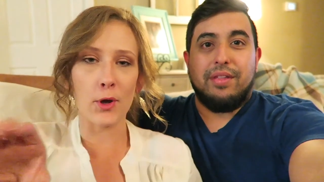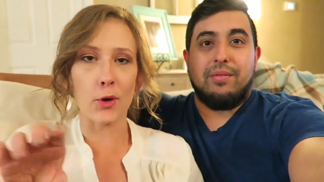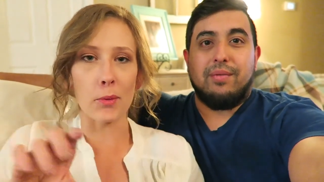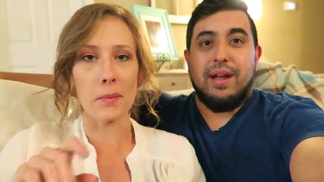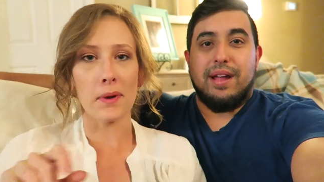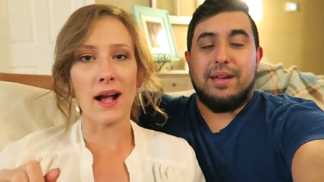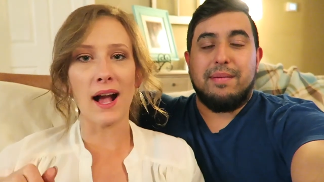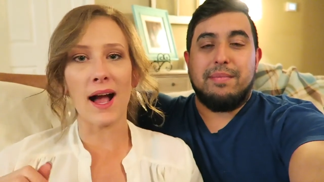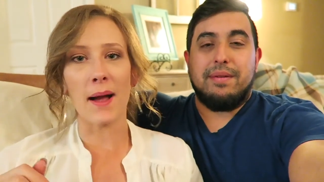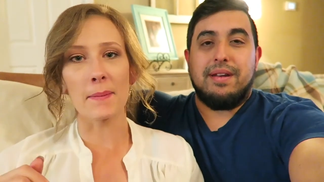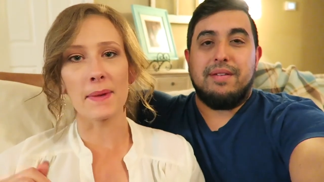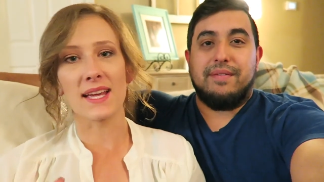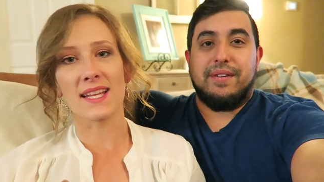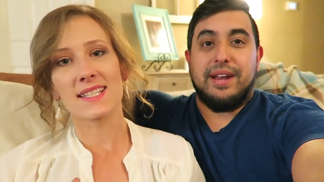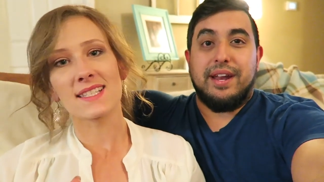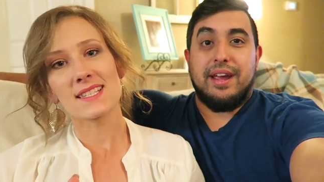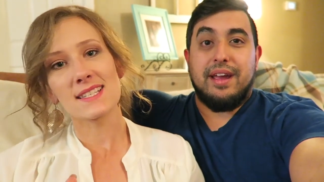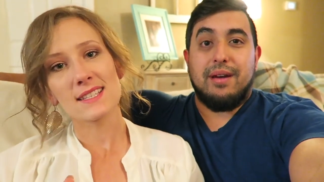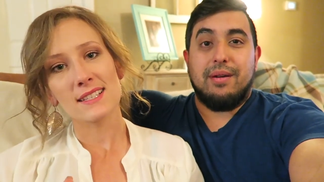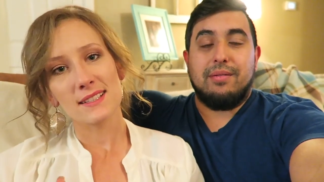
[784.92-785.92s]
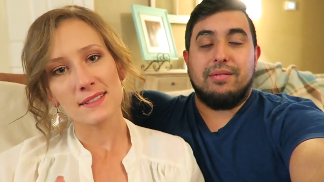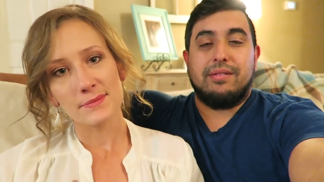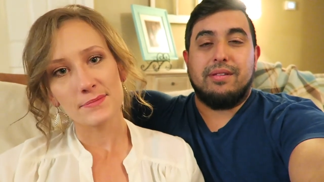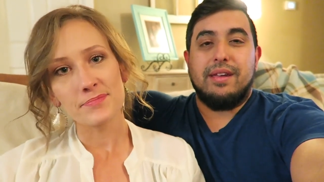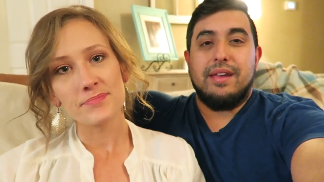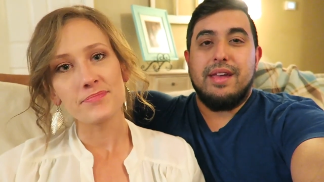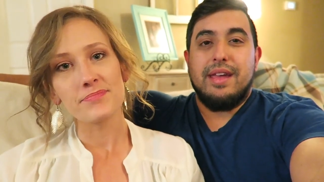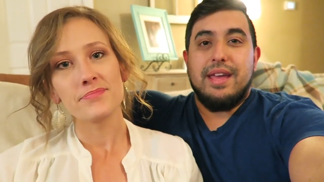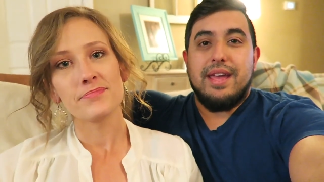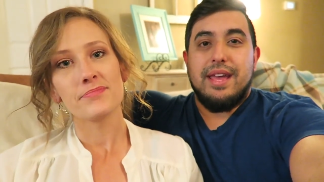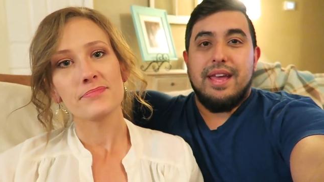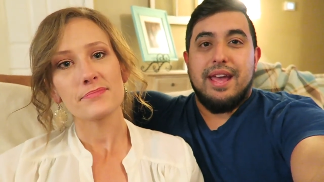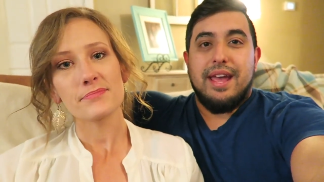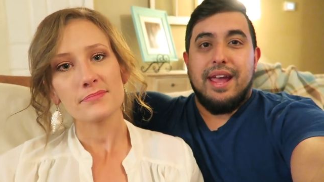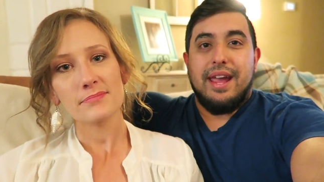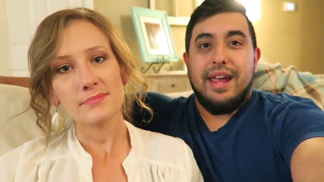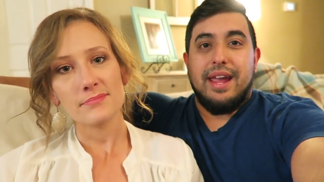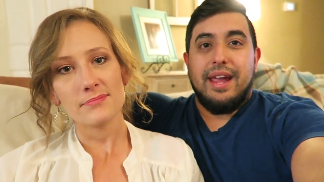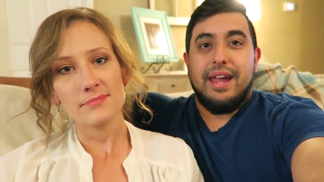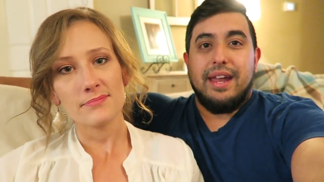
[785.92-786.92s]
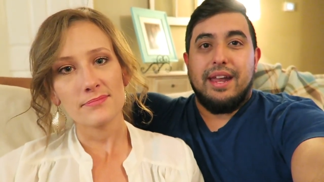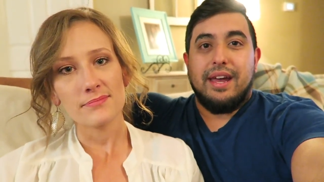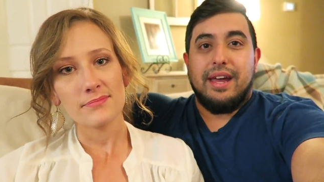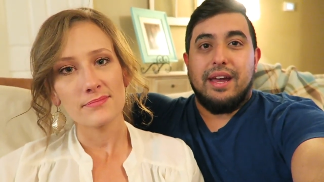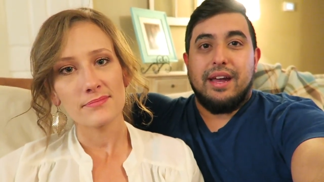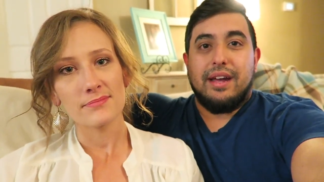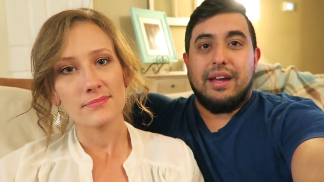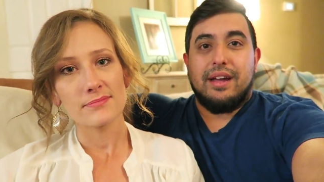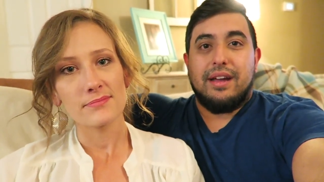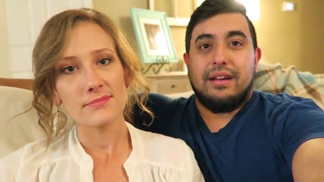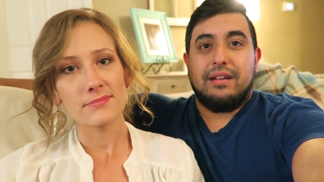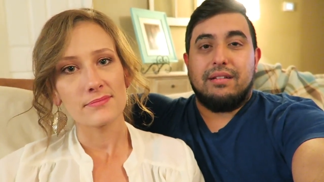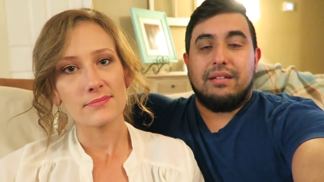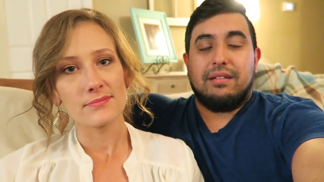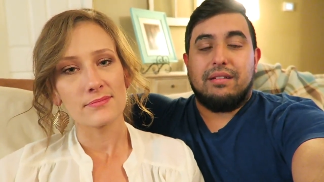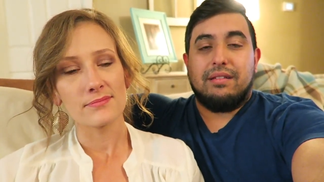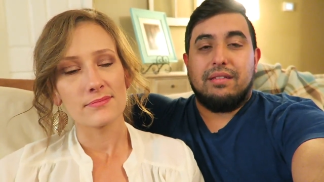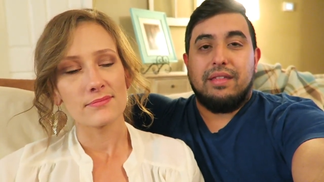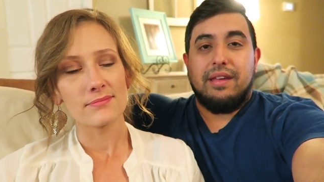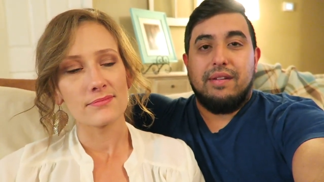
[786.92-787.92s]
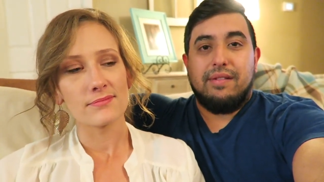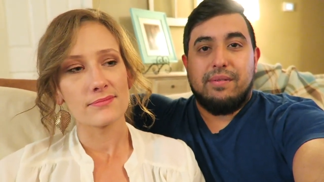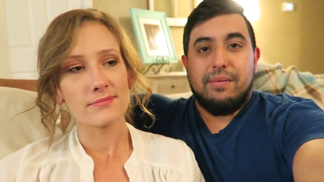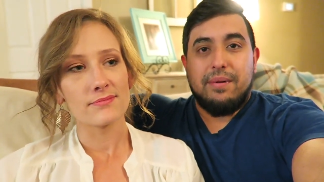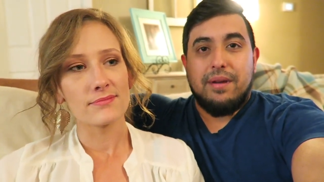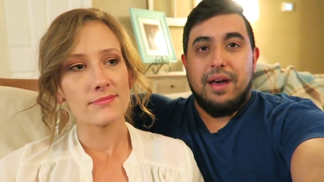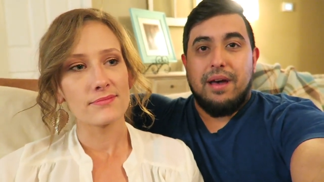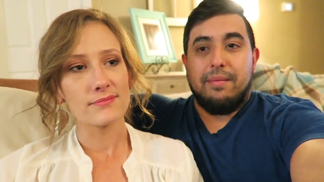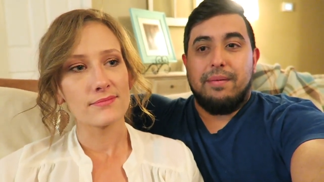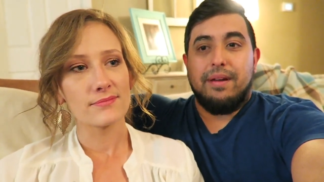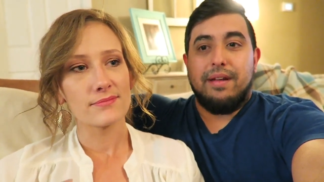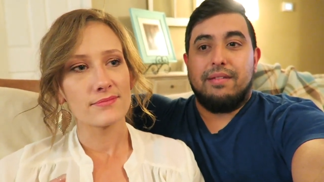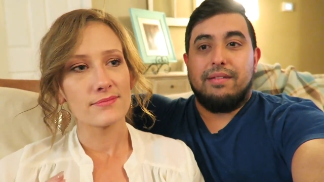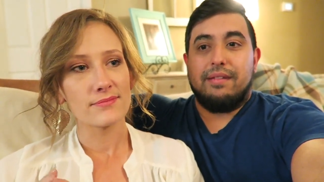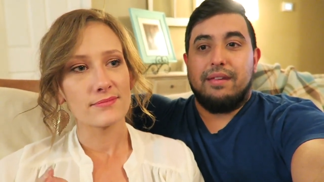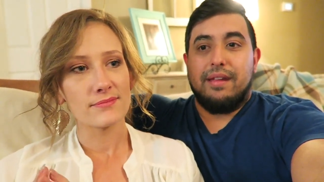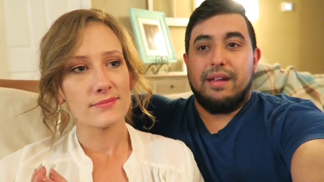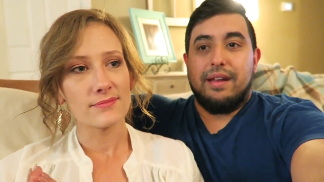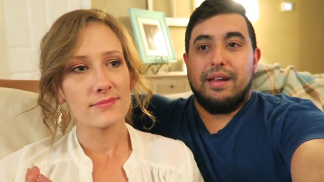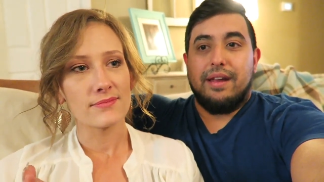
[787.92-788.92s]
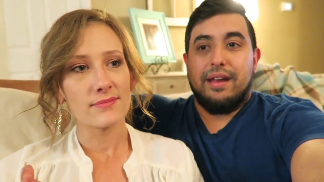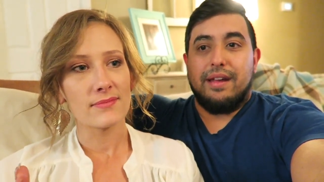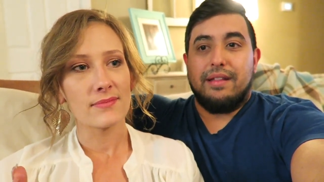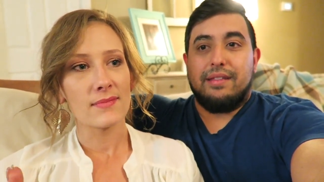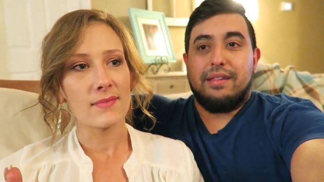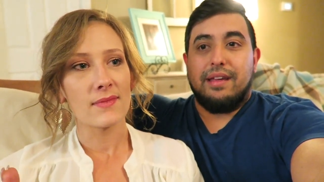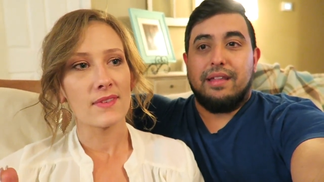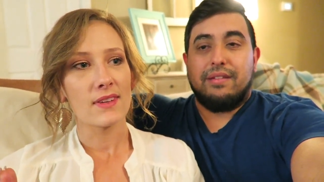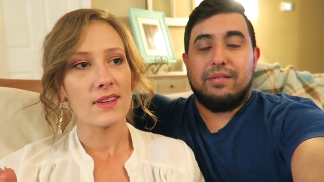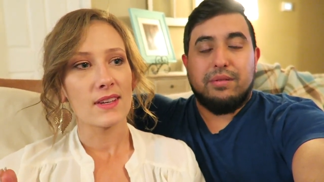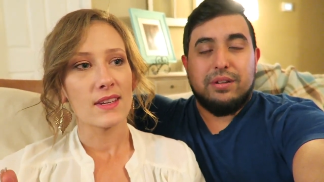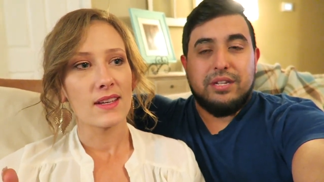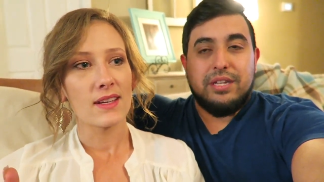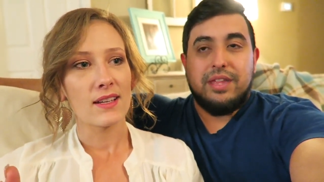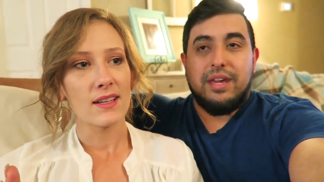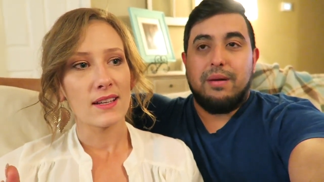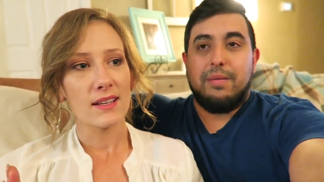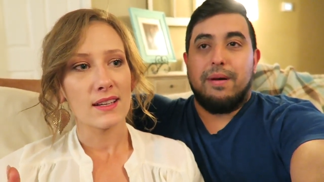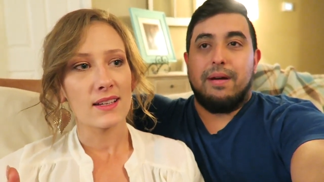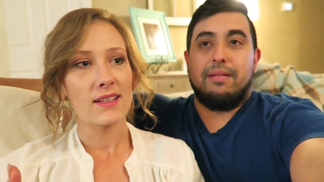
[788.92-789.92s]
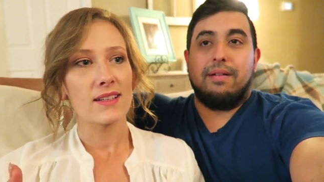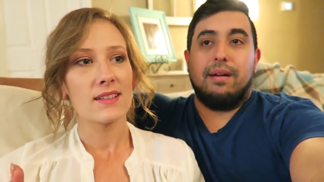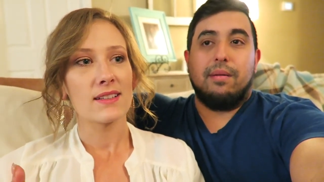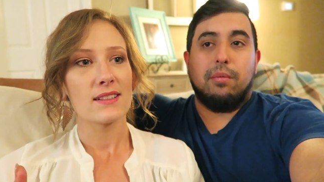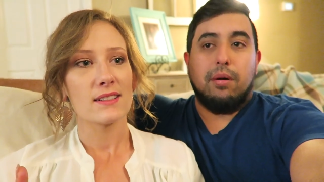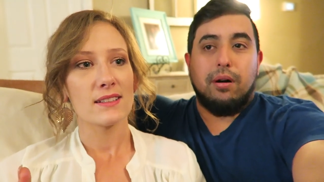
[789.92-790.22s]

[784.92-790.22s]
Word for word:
Speaker 1: the recommended videos. And uh, leave some comments. And uh, tell us what you think about Rhett